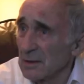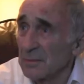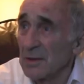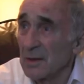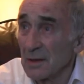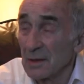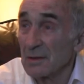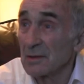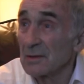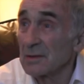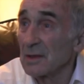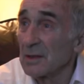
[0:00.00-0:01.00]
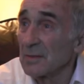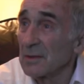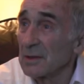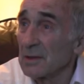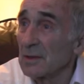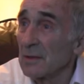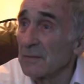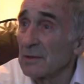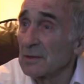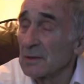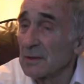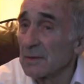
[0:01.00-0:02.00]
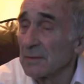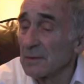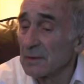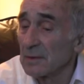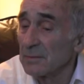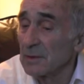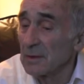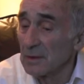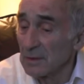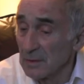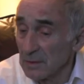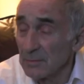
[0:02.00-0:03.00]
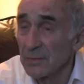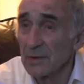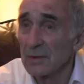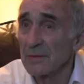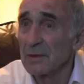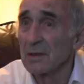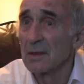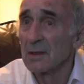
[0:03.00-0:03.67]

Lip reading: had been there a long time, like, obviously, for it to be there, the imprint of it.